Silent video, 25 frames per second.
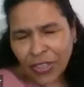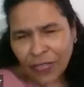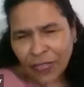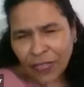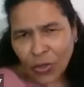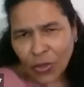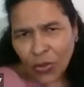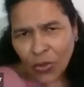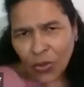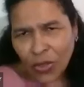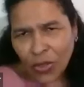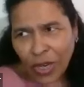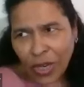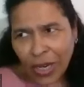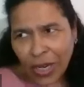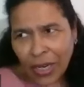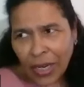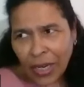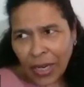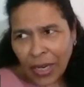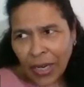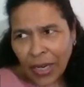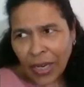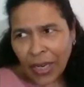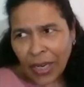of New Thought
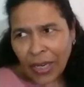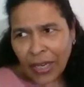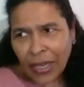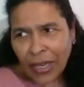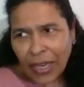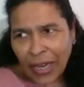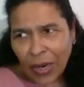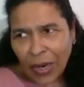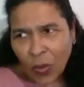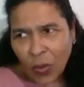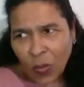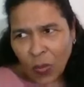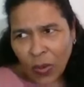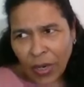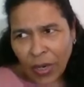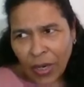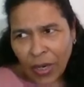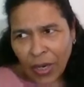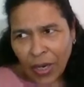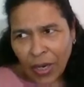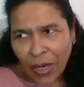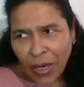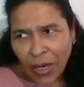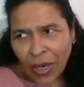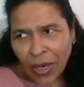
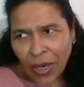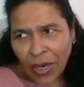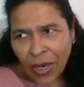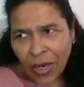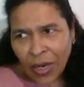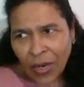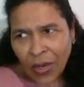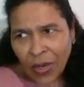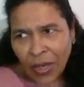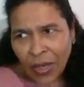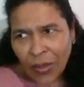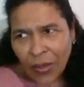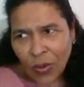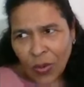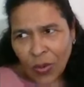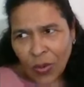Network. Mm-hmm.